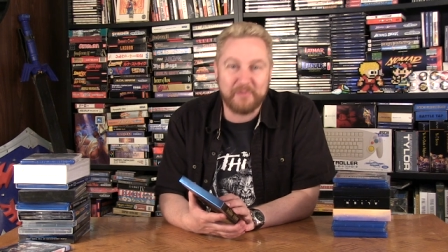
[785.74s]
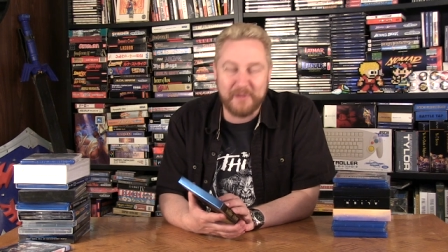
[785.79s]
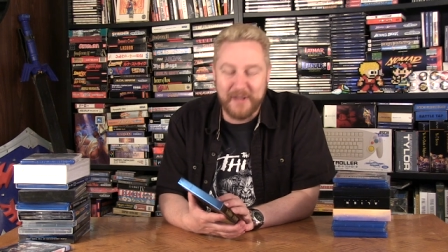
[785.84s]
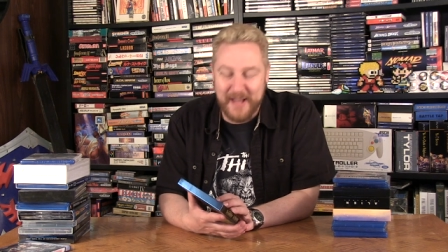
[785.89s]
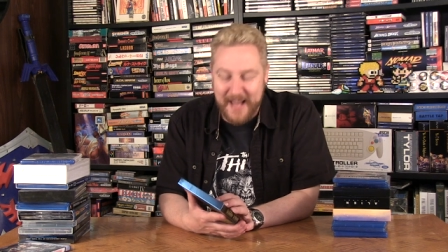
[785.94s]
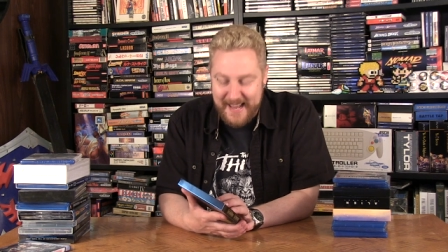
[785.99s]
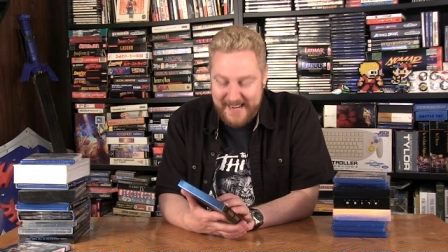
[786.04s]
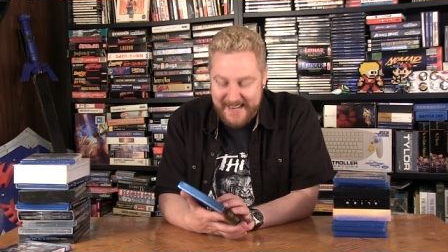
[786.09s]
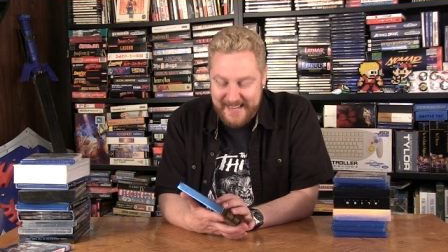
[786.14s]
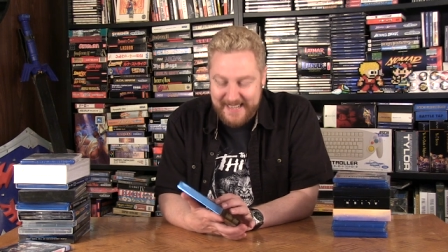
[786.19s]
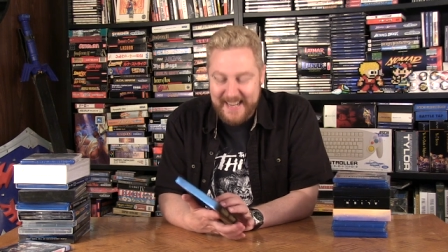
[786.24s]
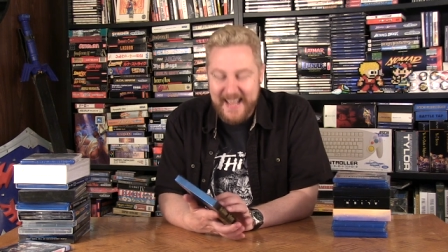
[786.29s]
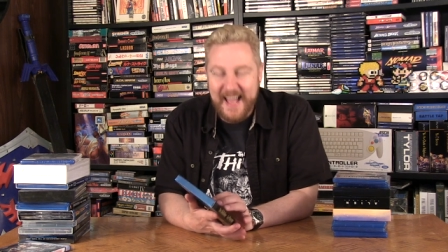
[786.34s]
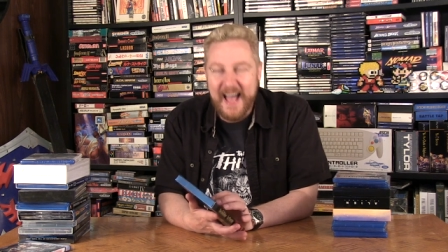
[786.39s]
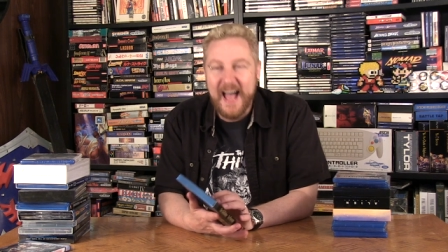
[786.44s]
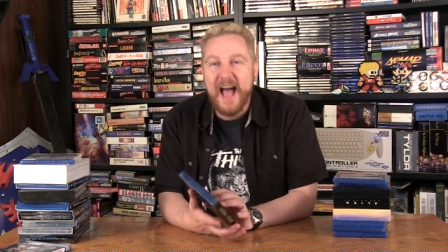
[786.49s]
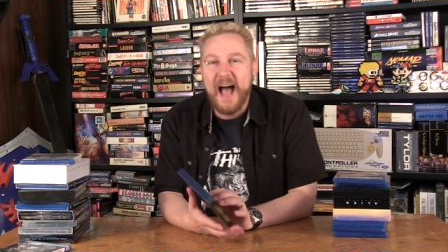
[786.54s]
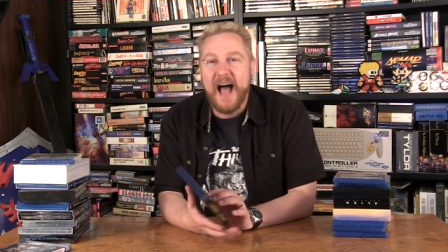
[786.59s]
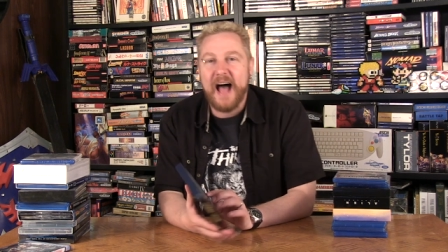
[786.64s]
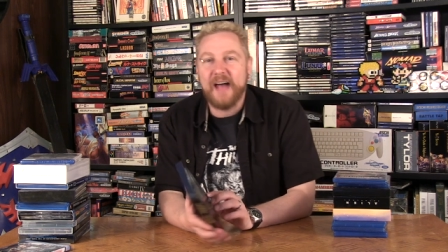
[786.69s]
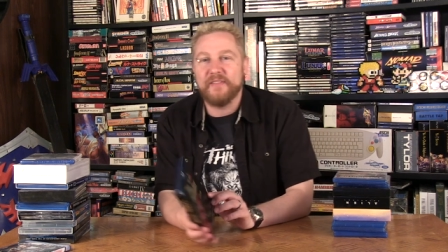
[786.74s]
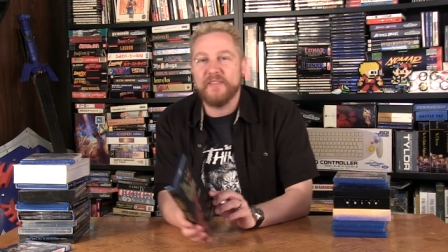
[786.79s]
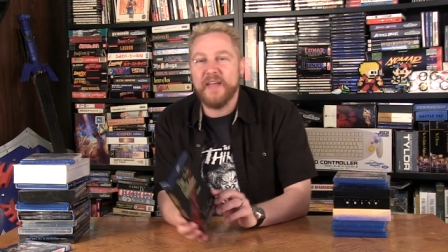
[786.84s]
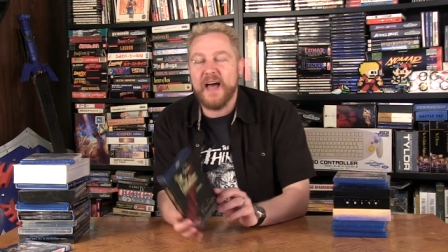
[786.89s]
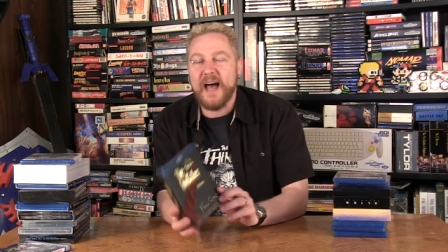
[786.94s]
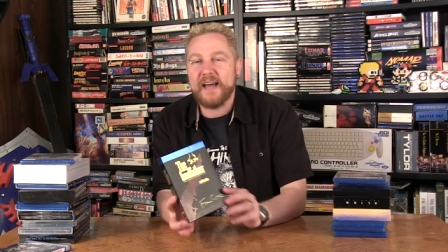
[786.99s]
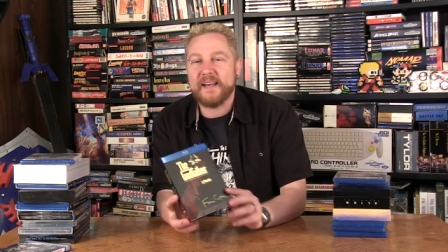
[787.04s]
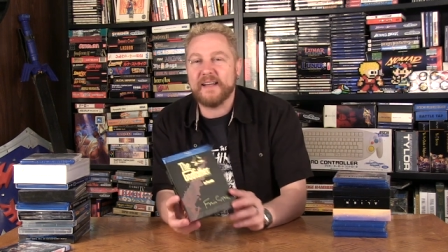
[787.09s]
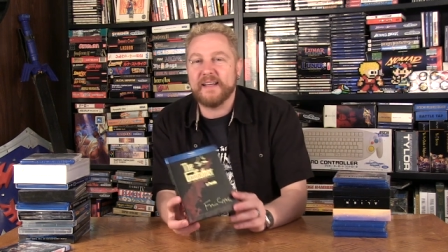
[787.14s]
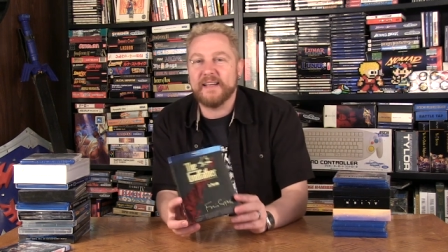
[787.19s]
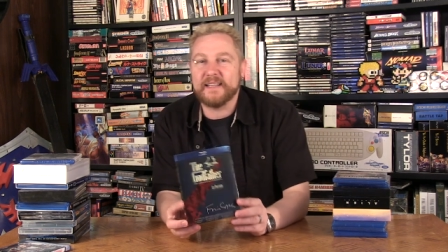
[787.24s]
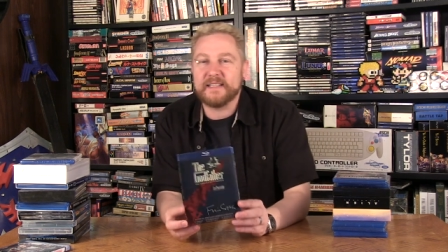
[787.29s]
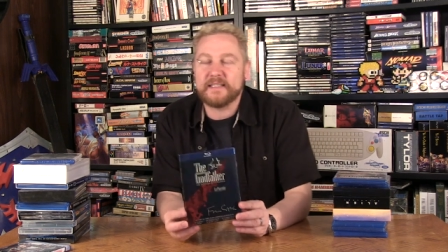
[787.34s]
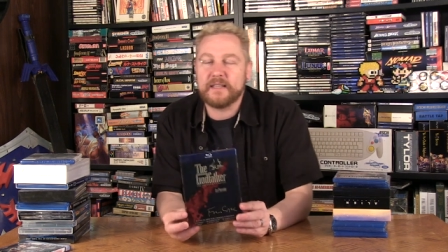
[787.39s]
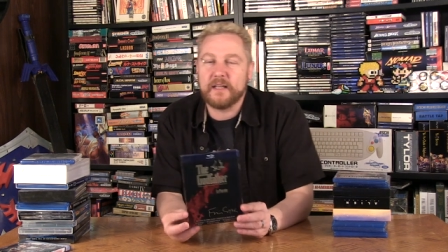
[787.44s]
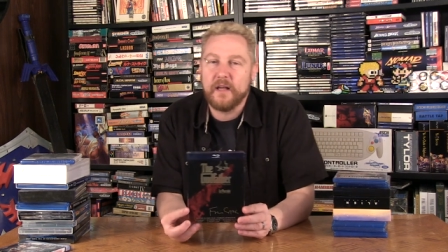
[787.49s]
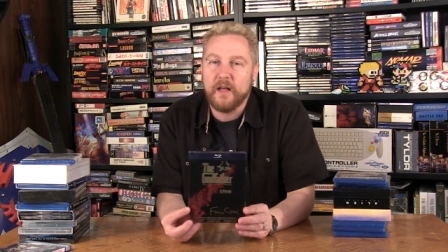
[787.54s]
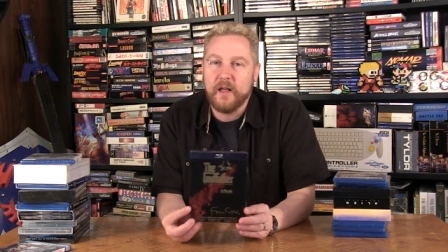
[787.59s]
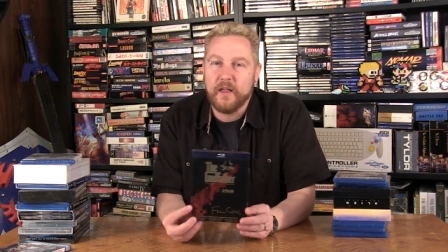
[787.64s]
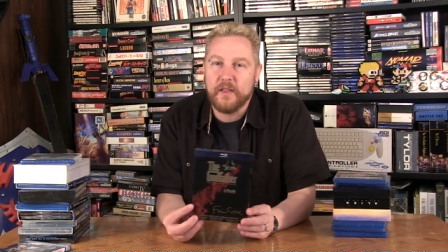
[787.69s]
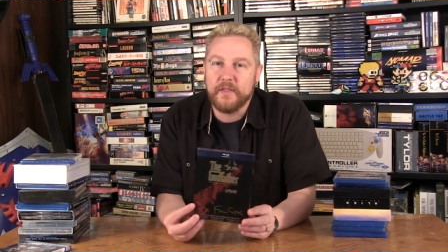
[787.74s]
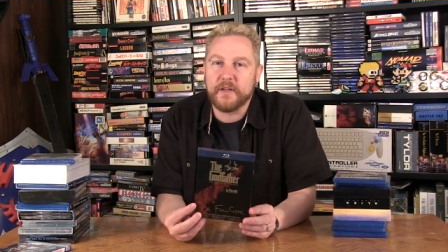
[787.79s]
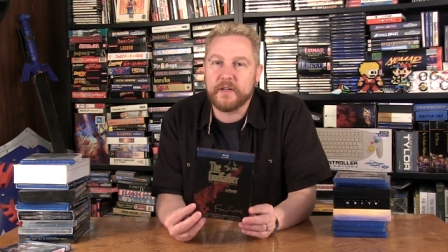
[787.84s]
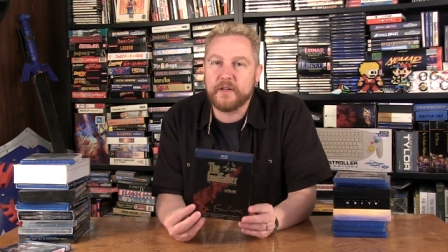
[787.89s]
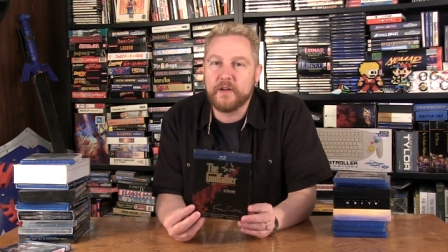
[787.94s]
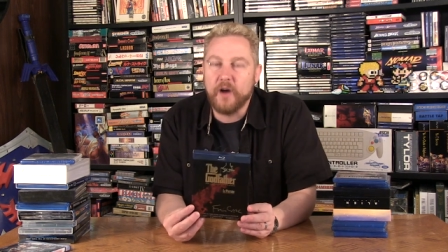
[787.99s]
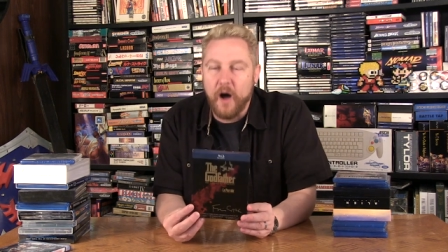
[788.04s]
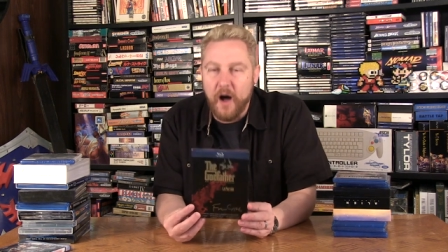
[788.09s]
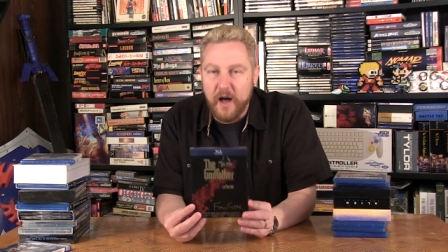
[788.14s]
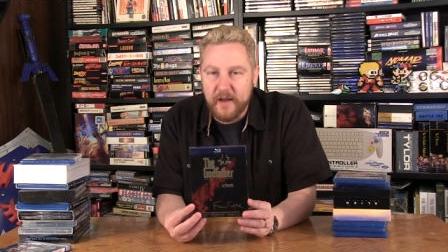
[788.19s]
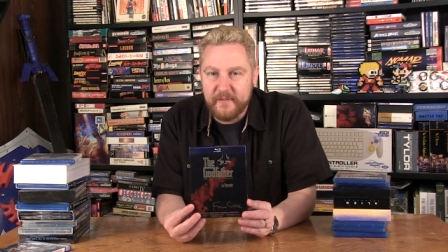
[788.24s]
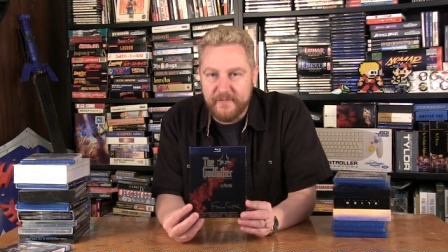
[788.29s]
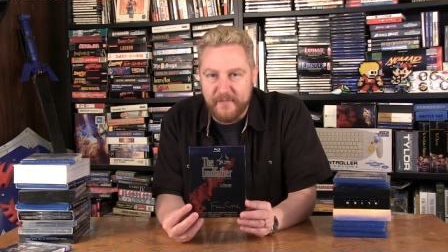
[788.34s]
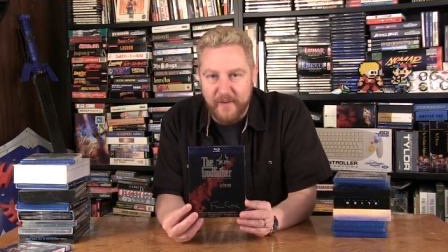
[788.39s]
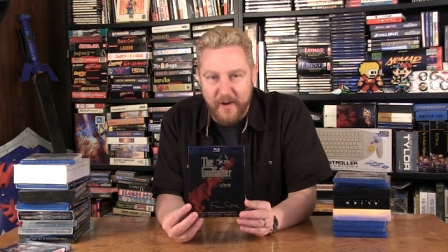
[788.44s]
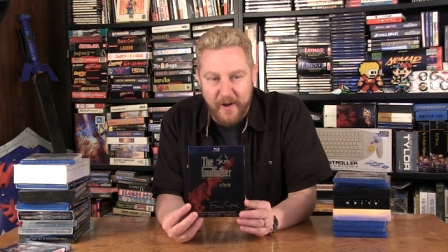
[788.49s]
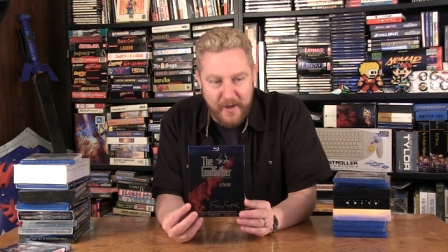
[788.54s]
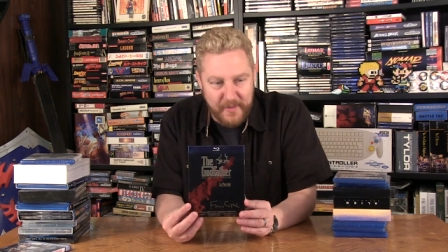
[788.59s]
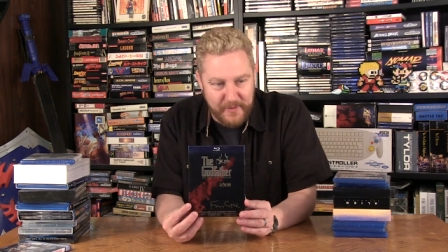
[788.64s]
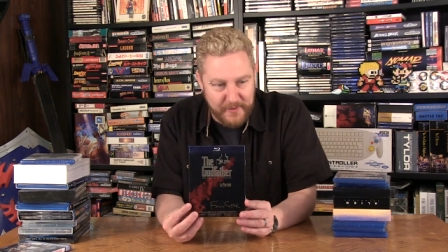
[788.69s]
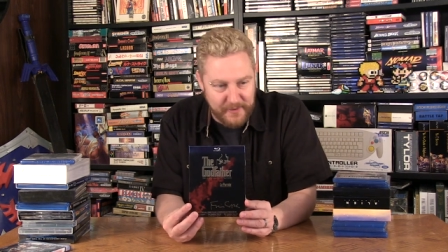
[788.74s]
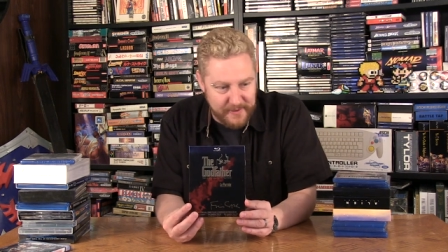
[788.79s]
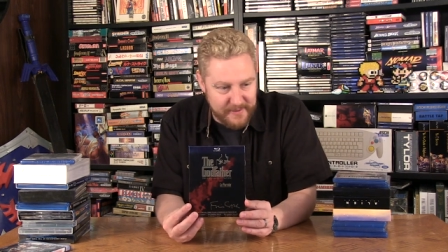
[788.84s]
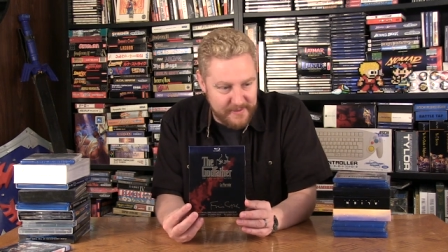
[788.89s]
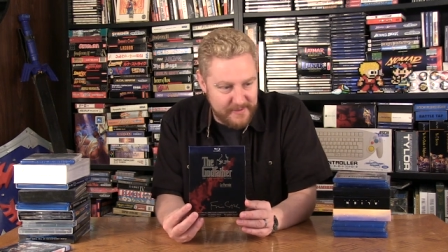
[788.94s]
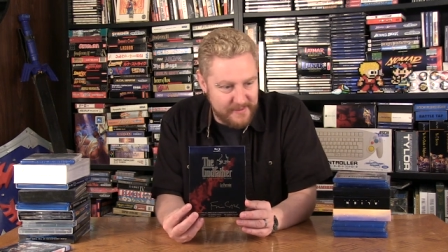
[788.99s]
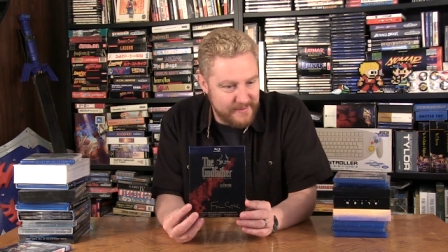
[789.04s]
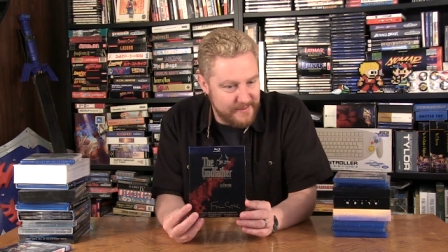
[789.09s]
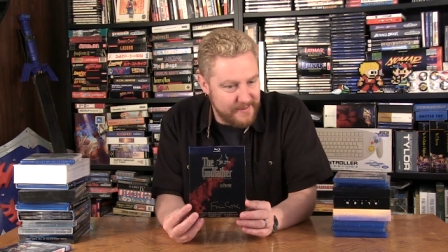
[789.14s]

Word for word: planet, and that is The Godfather.